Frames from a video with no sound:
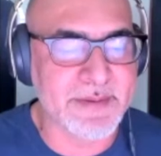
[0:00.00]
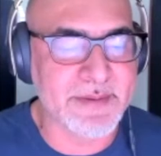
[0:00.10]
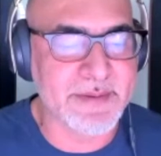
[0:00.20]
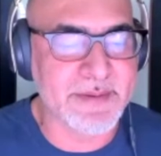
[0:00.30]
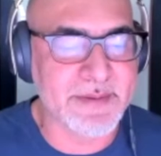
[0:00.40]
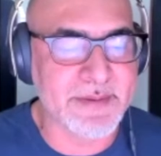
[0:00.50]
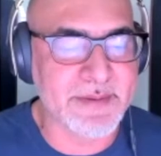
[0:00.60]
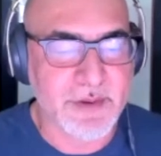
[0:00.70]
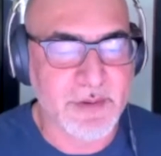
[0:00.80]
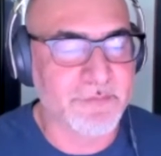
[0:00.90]
estimate
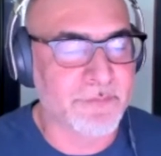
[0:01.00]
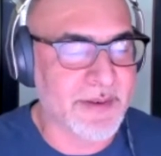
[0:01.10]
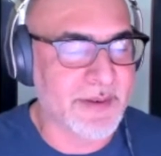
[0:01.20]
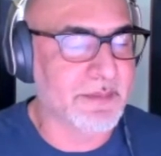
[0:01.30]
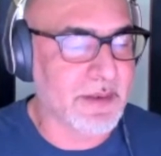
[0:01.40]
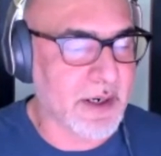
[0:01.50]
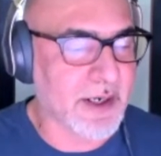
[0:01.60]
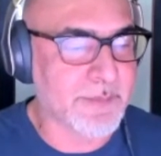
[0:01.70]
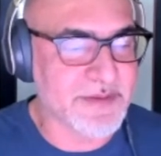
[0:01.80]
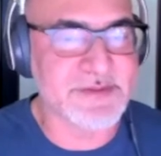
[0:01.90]
of my
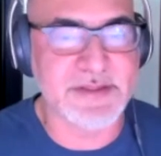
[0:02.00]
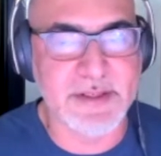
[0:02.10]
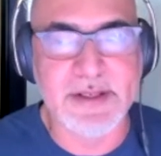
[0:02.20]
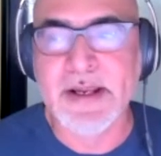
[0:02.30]
RMSE.